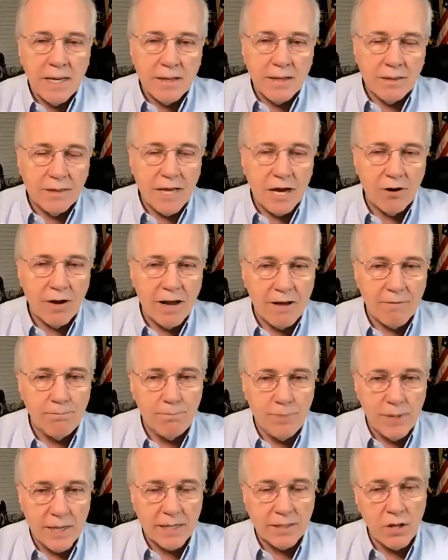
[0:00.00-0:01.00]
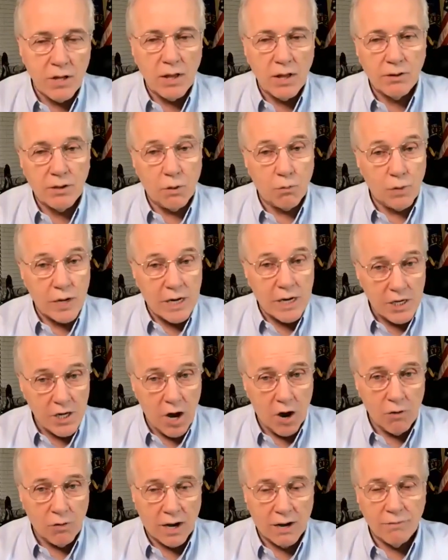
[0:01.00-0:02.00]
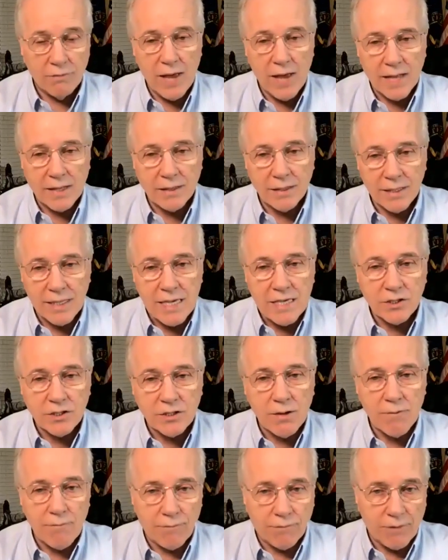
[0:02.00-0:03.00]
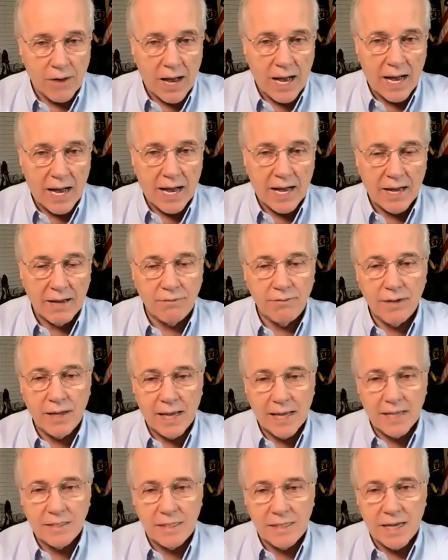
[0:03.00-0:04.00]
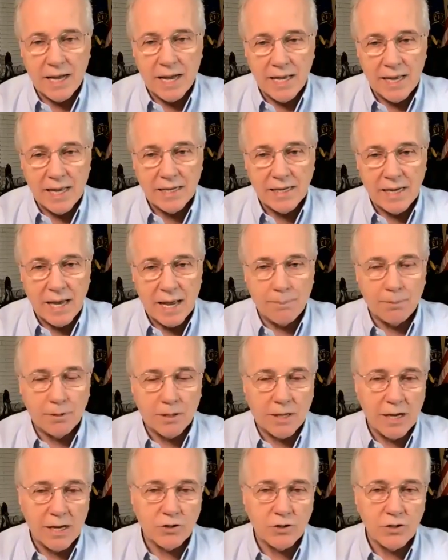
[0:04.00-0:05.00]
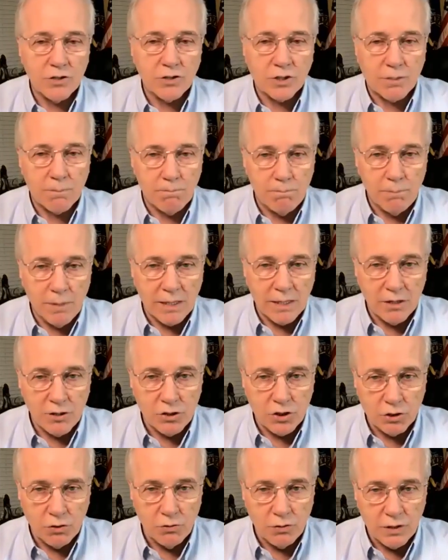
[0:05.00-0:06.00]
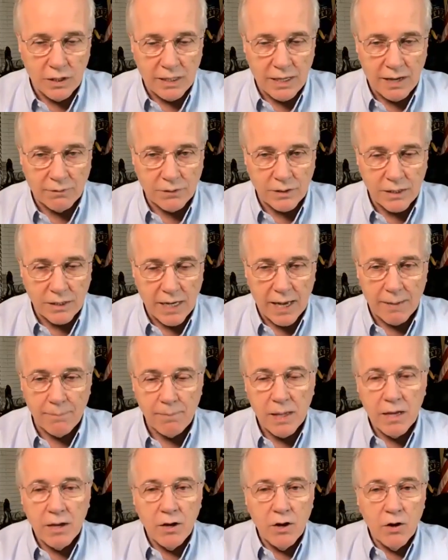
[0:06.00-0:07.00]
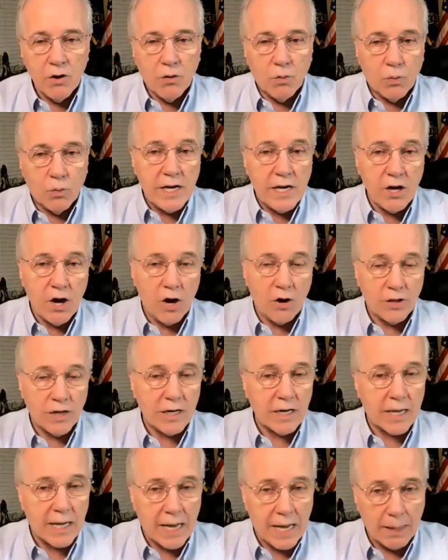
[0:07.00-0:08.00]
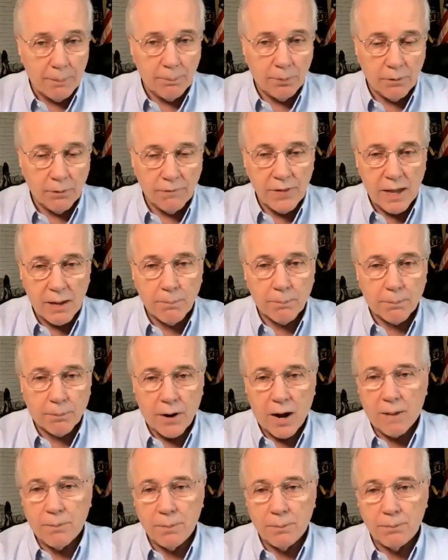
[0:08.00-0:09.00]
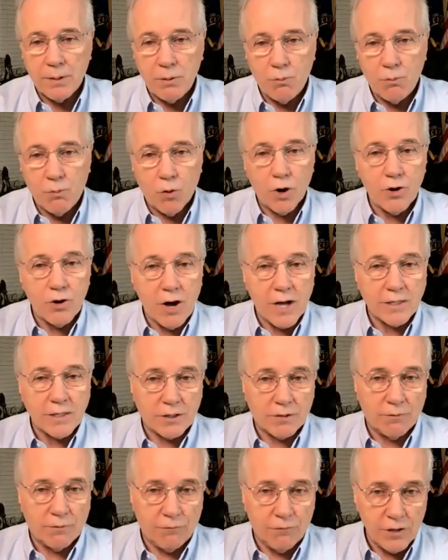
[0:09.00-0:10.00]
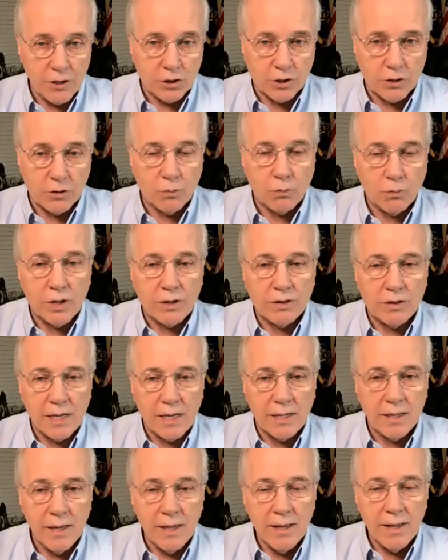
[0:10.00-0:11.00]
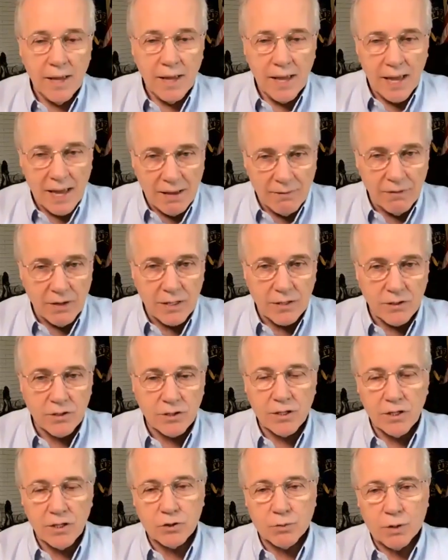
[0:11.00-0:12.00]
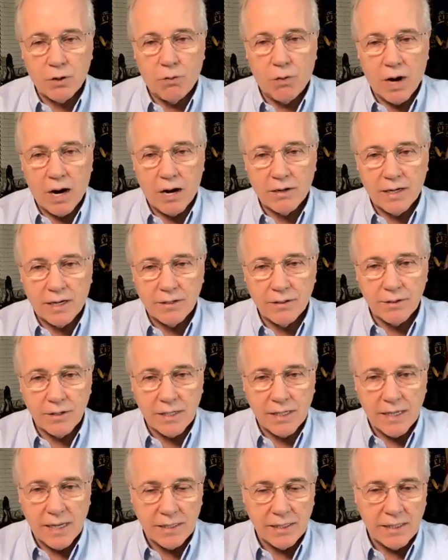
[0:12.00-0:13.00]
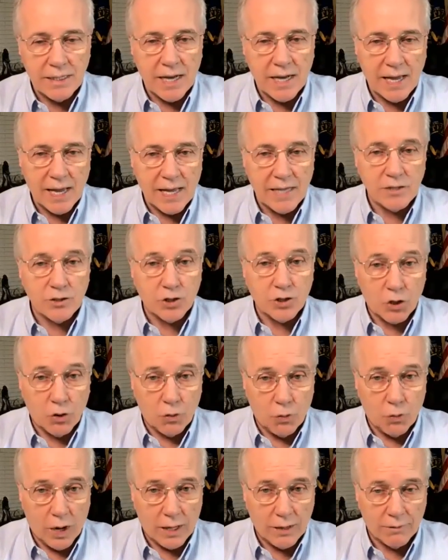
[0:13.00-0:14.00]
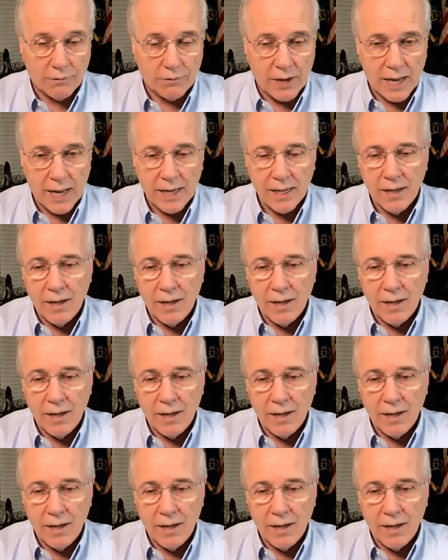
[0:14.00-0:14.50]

there have been, that we know of, at least five NDIN applications submitted to the FDA. We know that a couple of them probably were not sufficient with the evidence that's required under the NDIN to qualify.